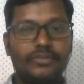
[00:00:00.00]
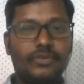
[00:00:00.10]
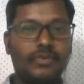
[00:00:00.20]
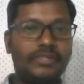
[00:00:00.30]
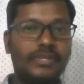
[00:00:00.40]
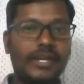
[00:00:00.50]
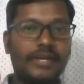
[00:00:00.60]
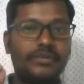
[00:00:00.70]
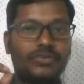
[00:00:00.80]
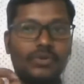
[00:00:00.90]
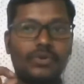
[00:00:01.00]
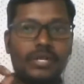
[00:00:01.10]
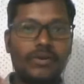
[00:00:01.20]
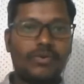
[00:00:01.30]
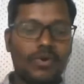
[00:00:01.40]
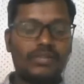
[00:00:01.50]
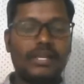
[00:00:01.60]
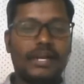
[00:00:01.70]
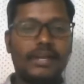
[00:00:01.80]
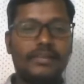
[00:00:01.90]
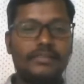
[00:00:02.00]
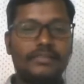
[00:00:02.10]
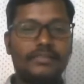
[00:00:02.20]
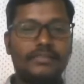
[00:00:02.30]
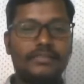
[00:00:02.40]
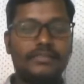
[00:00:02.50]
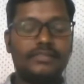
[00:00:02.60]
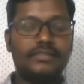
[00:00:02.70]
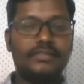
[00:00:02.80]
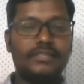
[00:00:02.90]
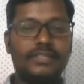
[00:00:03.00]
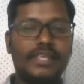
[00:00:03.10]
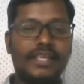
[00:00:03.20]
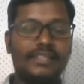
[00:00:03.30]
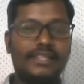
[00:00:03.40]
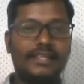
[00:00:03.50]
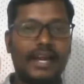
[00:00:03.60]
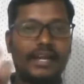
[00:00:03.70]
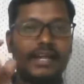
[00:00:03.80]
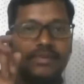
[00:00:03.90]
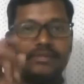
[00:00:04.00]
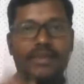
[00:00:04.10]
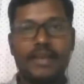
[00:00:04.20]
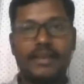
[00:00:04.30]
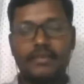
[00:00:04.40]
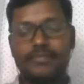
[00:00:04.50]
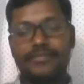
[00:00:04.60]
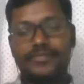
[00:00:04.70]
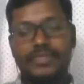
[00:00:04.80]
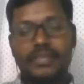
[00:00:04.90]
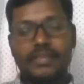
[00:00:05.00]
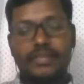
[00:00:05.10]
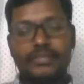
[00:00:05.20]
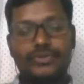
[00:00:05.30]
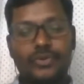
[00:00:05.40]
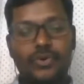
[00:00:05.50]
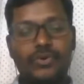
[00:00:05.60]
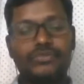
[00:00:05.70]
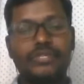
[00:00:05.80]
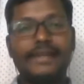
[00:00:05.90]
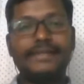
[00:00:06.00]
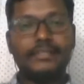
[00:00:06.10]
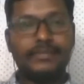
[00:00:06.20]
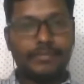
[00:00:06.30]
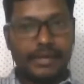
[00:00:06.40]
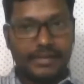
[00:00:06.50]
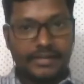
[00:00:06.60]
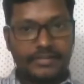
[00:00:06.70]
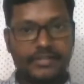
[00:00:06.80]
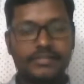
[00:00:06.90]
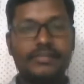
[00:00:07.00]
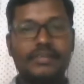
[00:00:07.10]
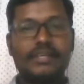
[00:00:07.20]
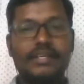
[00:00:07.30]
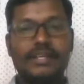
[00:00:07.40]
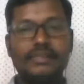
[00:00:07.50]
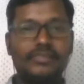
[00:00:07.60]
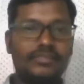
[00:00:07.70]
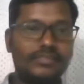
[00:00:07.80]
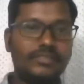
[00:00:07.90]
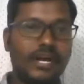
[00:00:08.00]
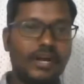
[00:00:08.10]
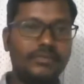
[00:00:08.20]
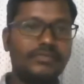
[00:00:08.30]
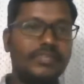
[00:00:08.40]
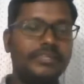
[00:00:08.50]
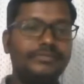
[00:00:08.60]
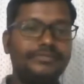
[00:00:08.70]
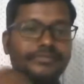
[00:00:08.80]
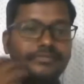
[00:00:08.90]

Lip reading: So when they try to score and all that, okay, they arrive at final scores and interpretations, and this is how they